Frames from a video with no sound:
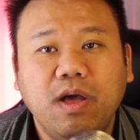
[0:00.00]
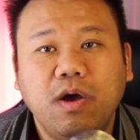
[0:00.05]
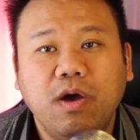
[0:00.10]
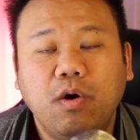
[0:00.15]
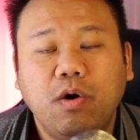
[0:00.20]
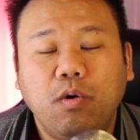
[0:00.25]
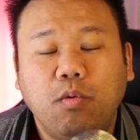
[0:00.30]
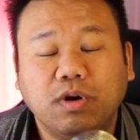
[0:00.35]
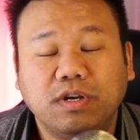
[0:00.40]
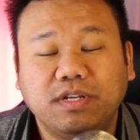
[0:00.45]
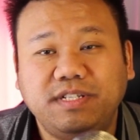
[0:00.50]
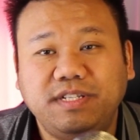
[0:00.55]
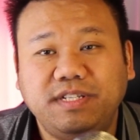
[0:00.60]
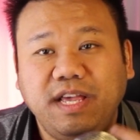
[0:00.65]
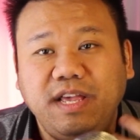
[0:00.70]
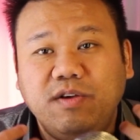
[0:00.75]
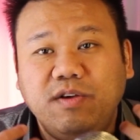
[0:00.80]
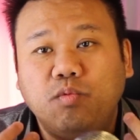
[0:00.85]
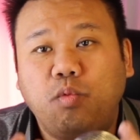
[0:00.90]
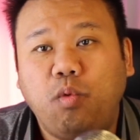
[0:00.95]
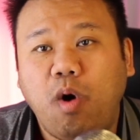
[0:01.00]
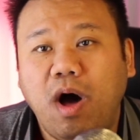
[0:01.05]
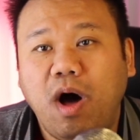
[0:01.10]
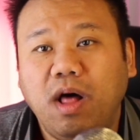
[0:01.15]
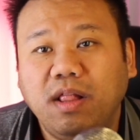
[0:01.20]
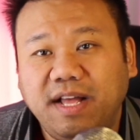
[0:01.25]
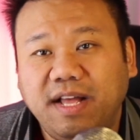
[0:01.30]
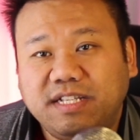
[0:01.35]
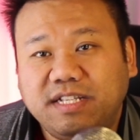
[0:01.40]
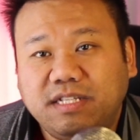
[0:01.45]
We're seeing
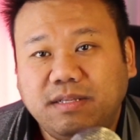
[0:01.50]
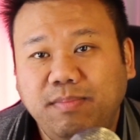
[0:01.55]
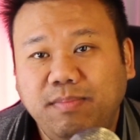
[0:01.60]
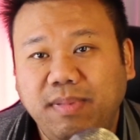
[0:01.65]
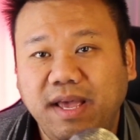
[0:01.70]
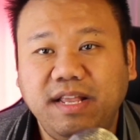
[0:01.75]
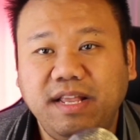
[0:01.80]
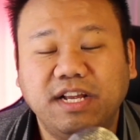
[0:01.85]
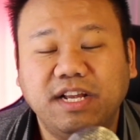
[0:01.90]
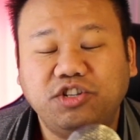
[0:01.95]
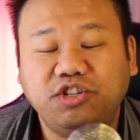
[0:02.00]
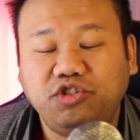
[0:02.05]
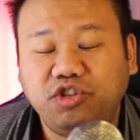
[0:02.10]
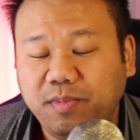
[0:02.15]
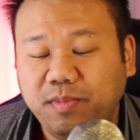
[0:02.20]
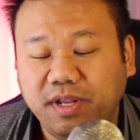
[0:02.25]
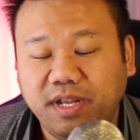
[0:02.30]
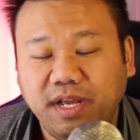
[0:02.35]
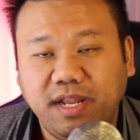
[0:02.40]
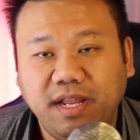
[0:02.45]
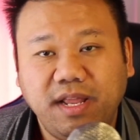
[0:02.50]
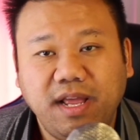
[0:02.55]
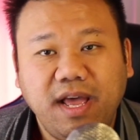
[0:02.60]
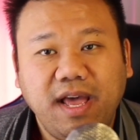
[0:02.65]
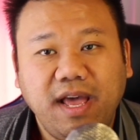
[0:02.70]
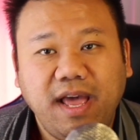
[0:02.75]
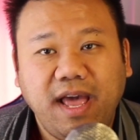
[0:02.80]
wallets being distributed.